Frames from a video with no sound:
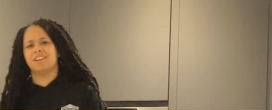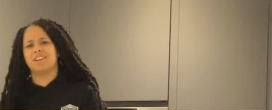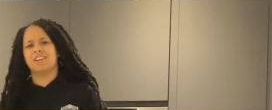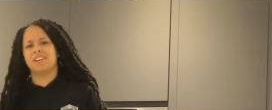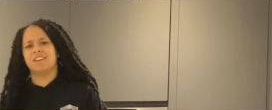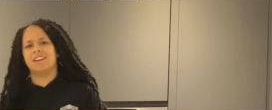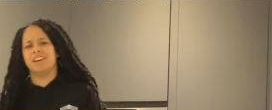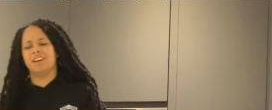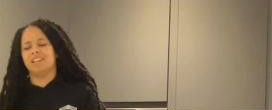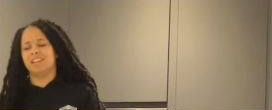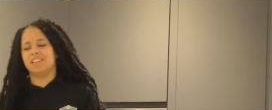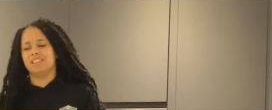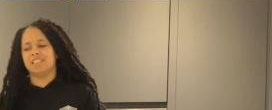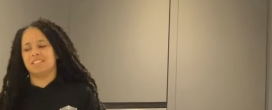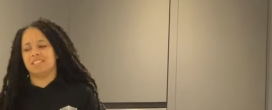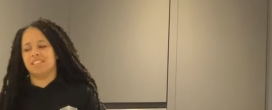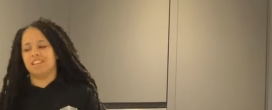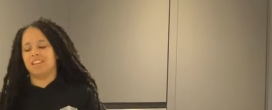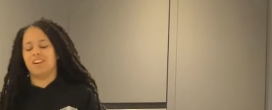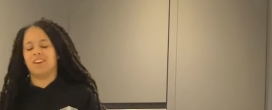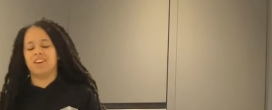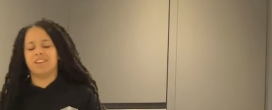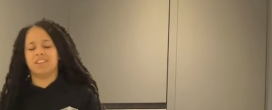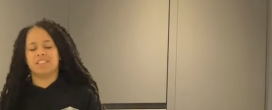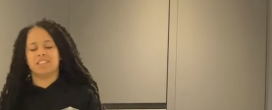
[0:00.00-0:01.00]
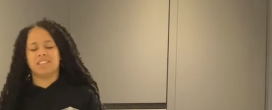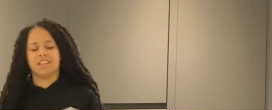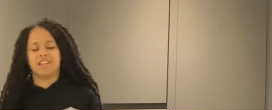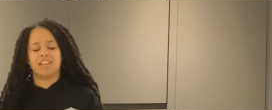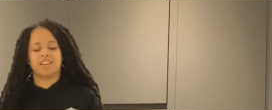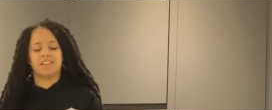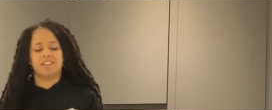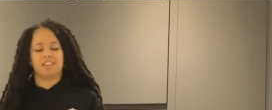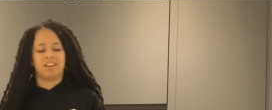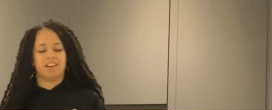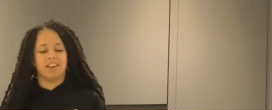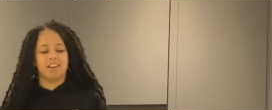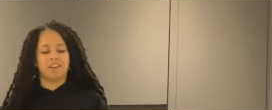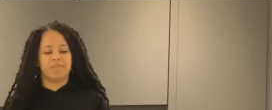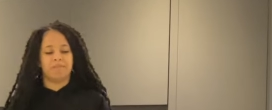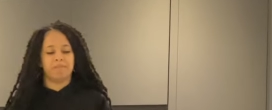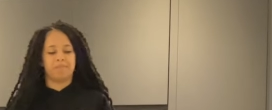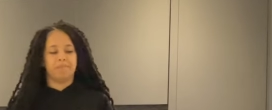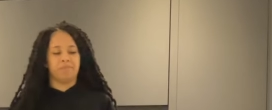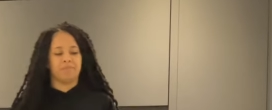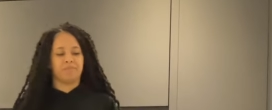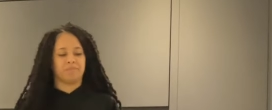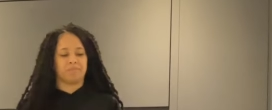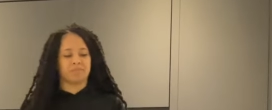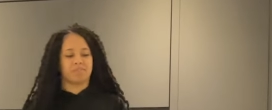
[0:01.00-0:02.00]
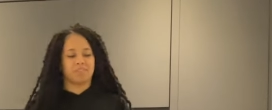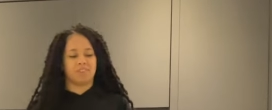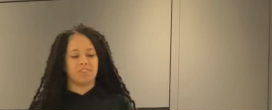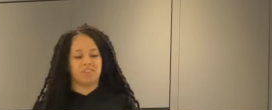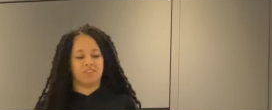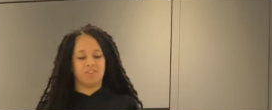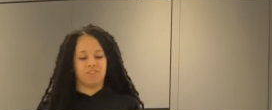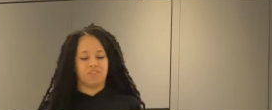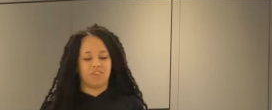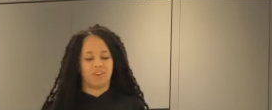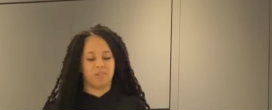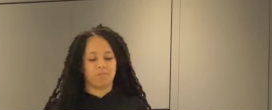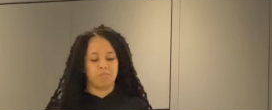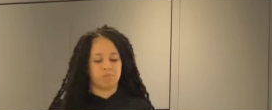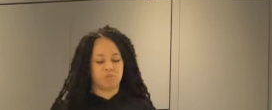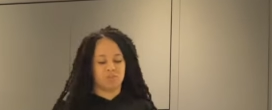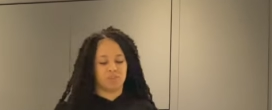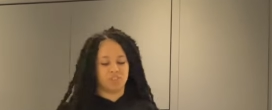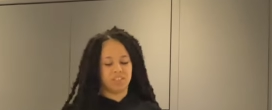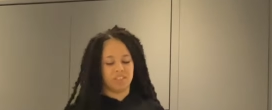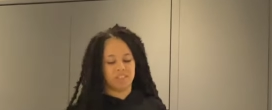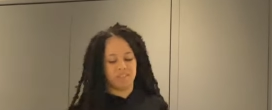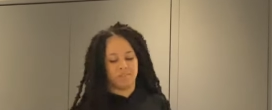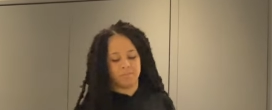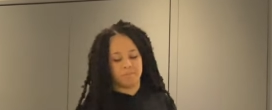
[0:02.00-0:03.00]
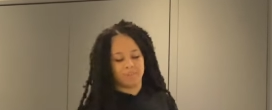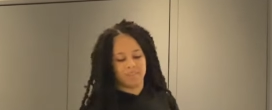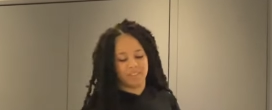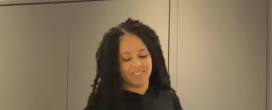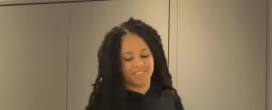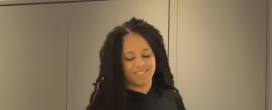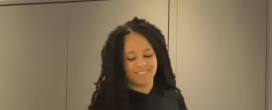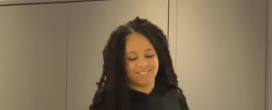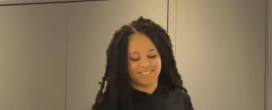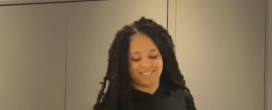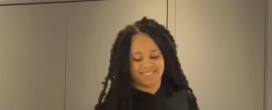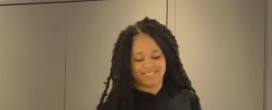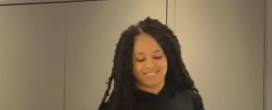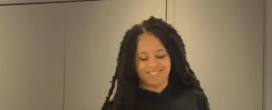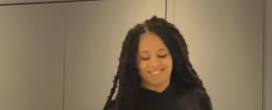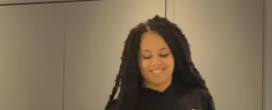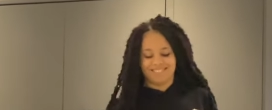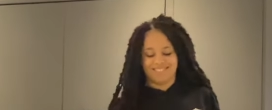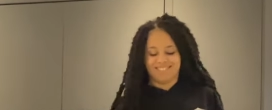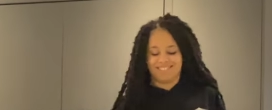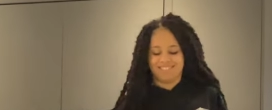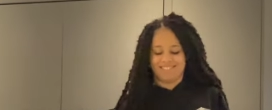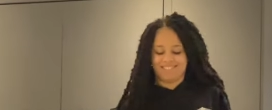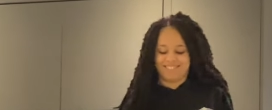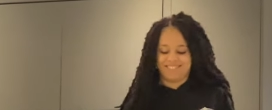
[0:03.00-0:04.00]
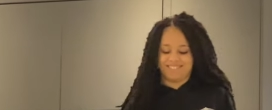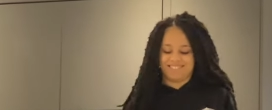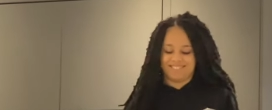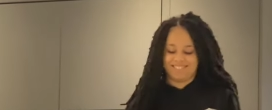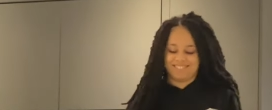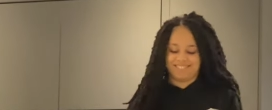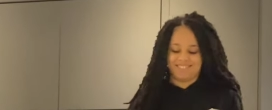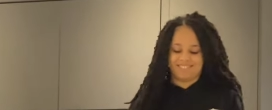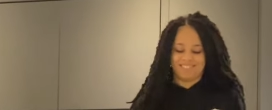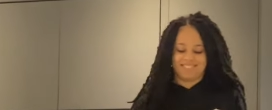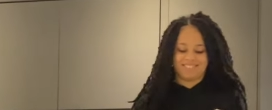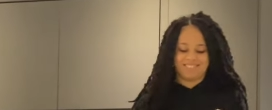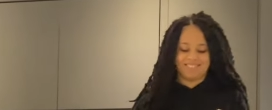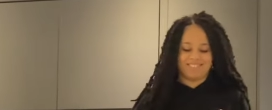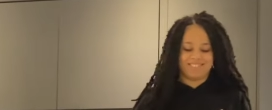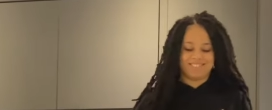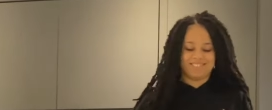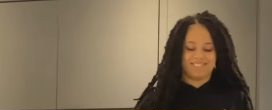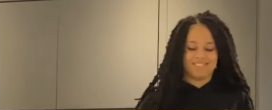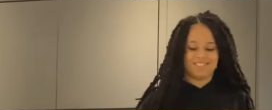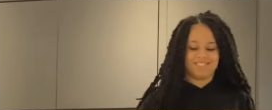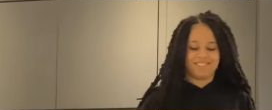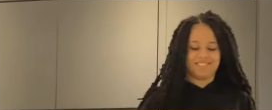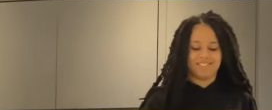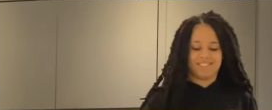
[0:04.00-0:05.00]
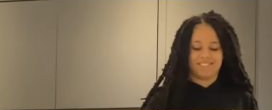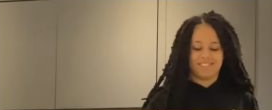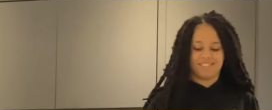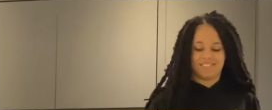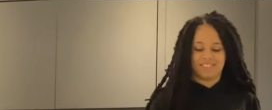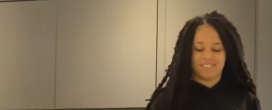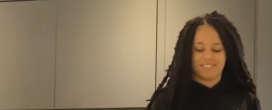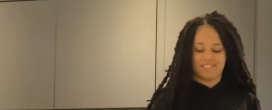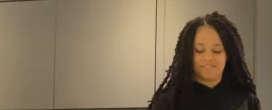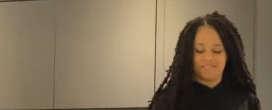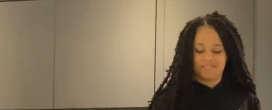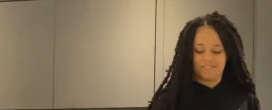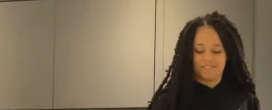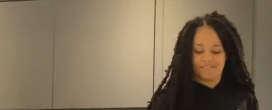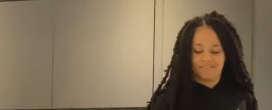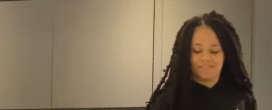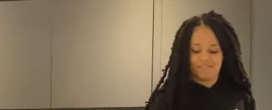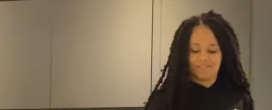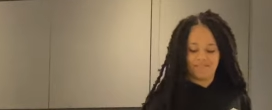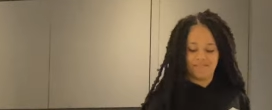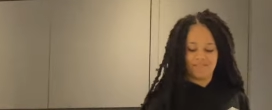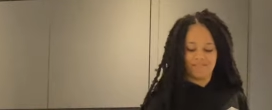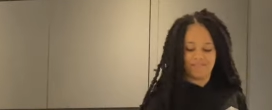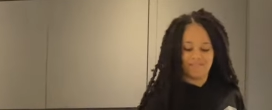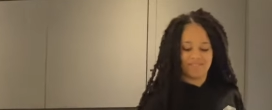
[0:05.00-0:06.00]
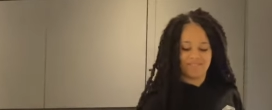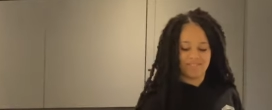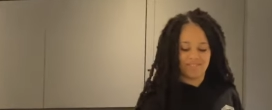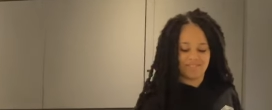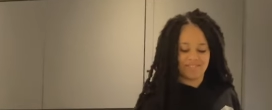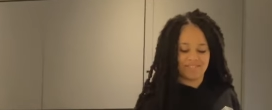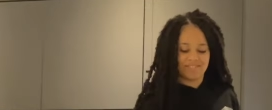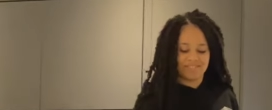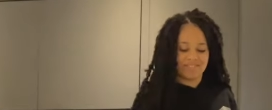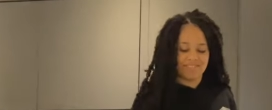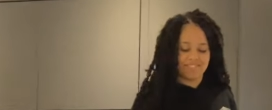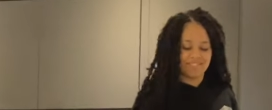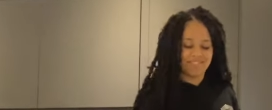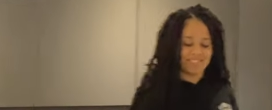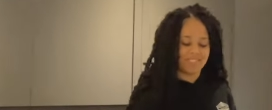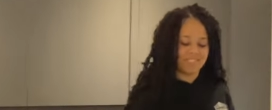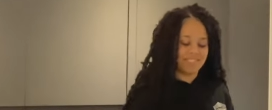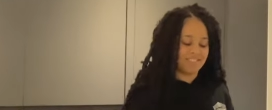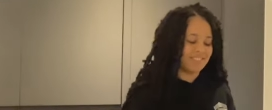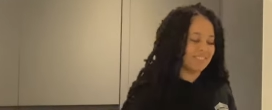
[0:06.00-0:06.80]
No one is speaking in this clip.